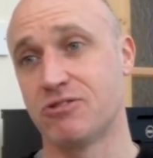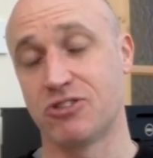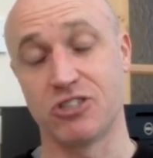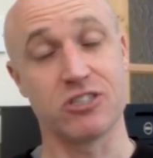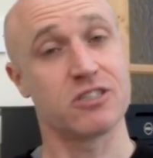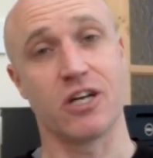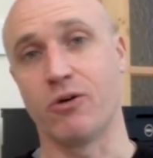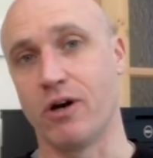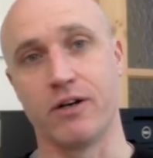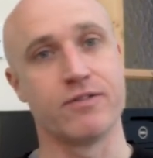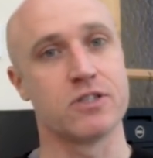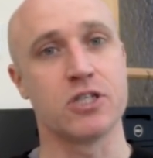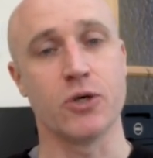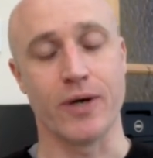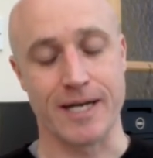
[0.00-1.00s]
Just don't
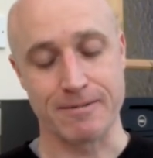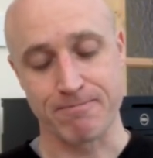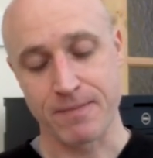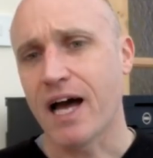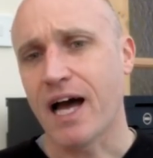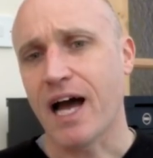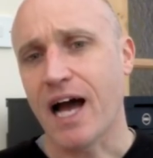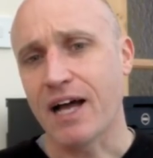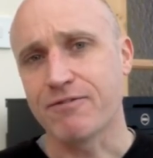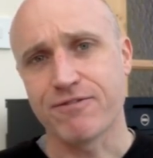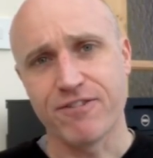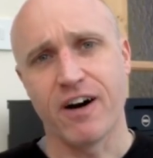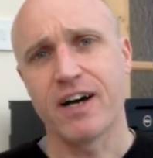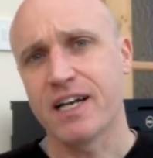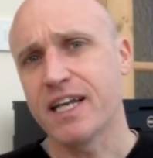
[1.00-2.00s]
overdo it. And
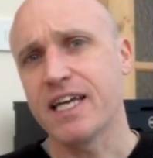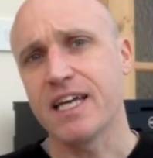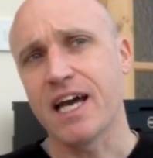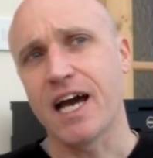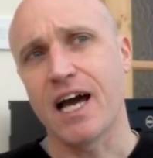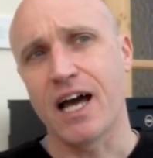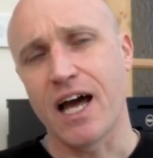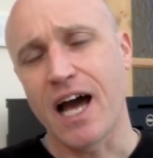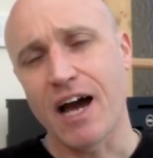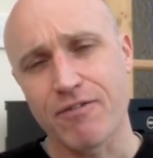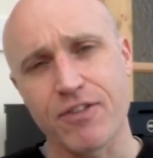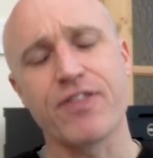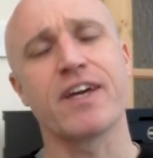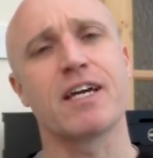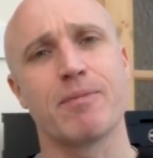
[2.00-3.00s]
finally, have
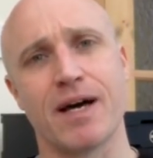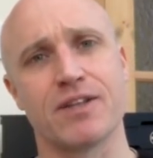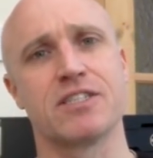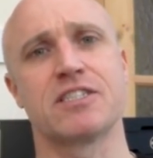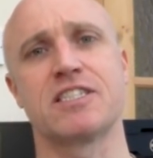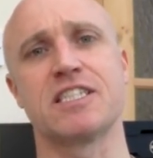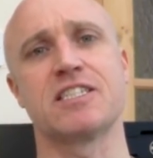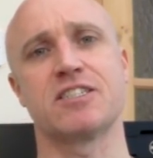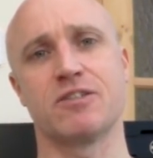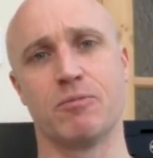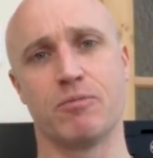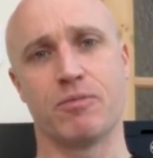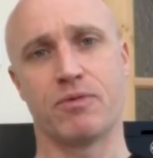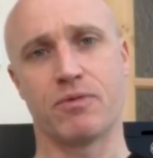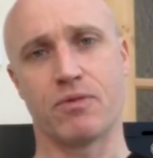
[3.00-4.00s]
a think about the
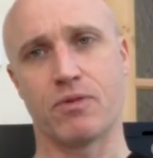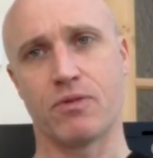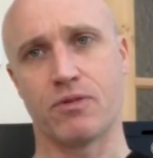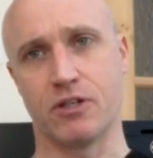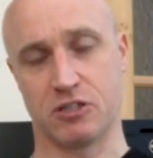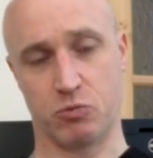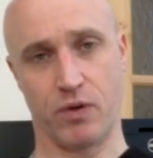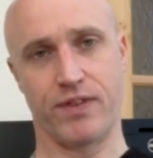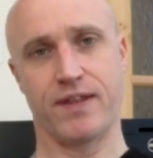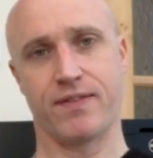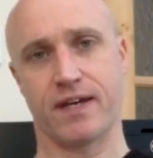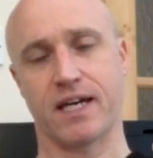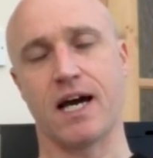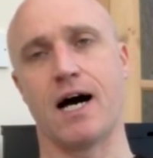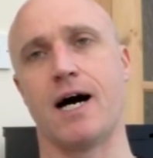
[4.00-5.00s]
system that's within
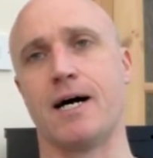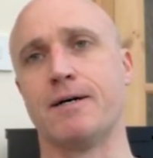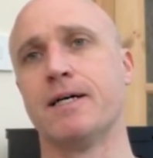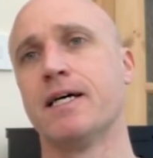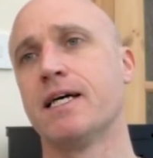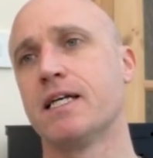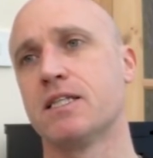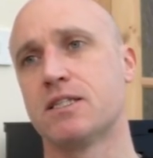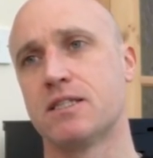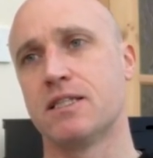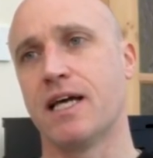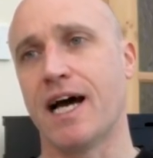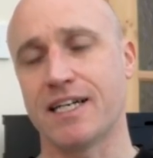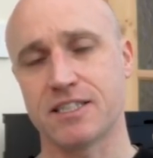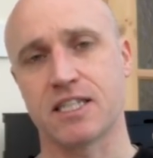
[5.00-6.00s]
the car.
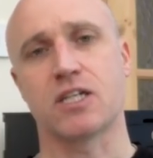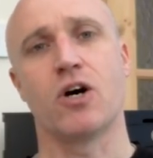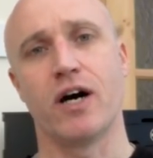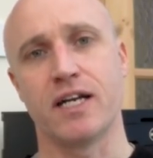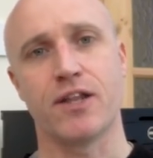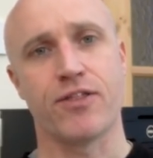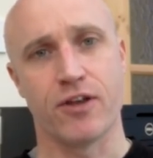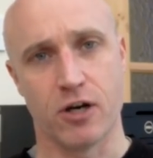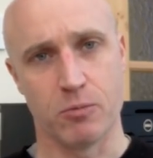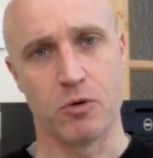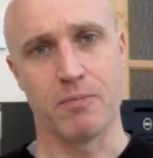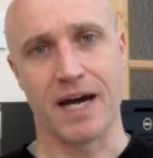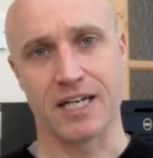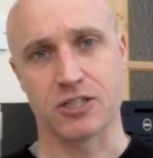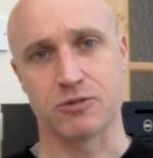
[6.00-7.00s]
Has it got any thermal
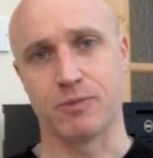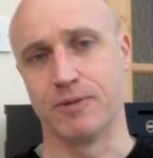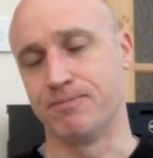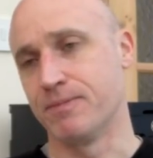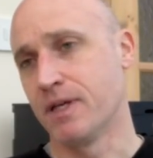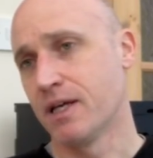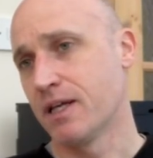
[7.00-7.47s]
management?